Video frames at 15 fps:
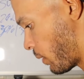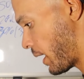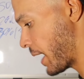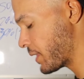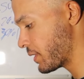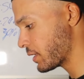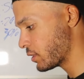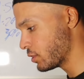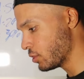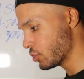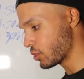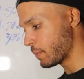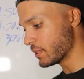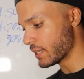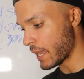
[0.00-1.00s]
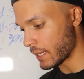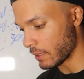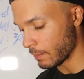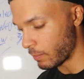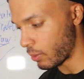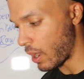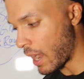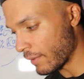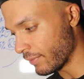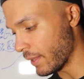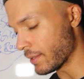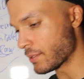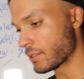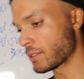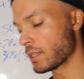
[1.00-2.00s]
why I think you should be taking
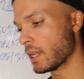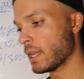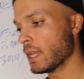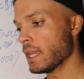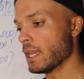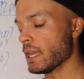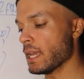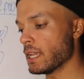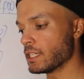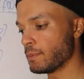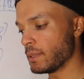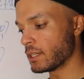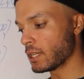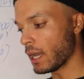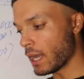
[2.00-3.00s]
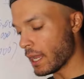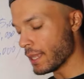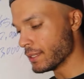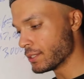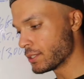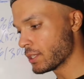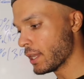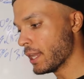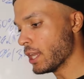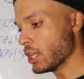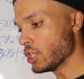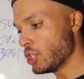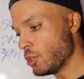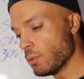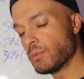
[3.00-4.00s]
profits is because
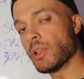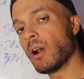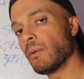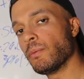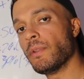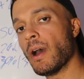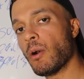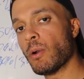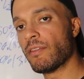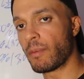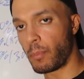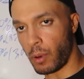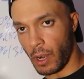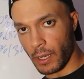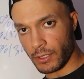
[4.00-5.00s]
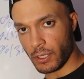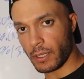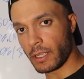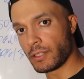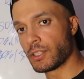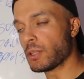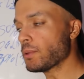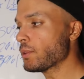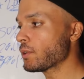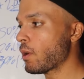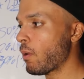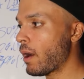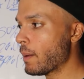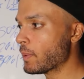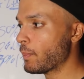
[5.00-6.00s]
you don't know if a product's going to continue to
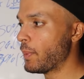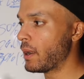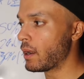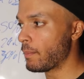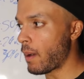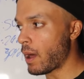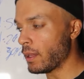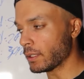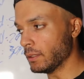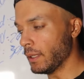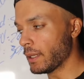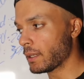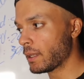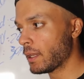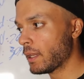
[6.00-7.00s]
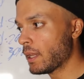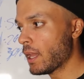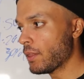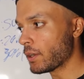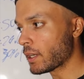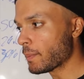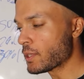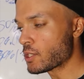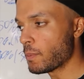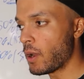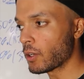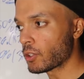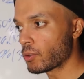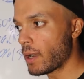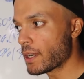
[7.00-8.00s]
go up parabolically. There could be
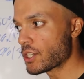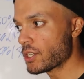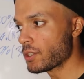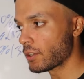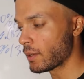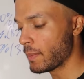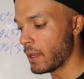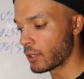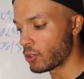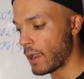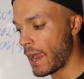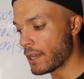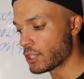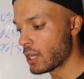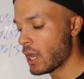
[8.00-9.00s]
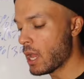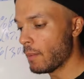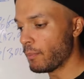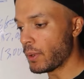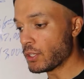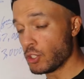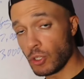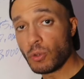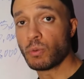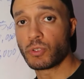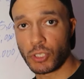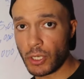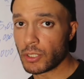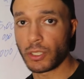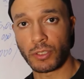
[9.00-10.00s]
small corrections, there could be a crash, but you
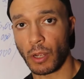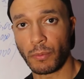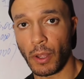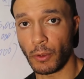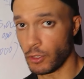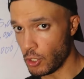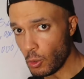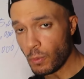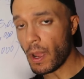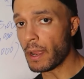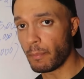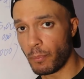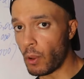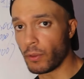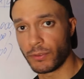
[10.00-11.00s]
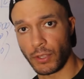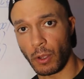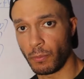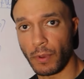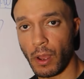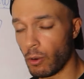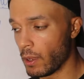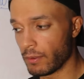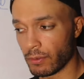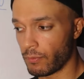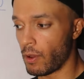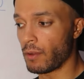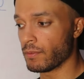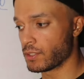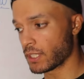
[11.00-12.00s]
seriously don't know. You and I both don't know if
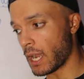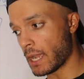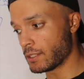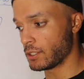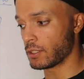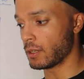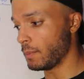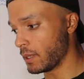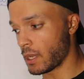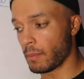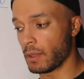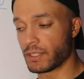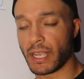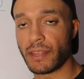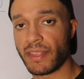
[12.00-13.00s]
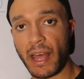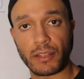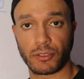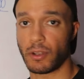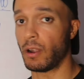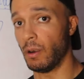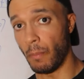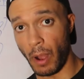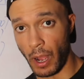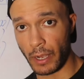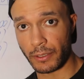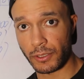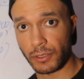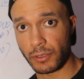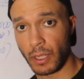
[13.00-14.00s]
Evolving Skies is going to become a $10,000
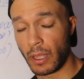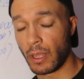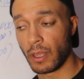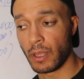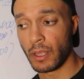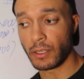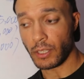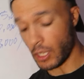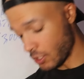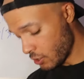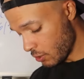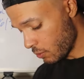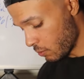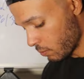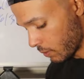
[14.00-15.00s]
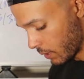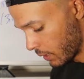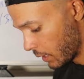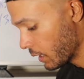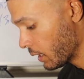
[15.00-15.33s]
box. Can you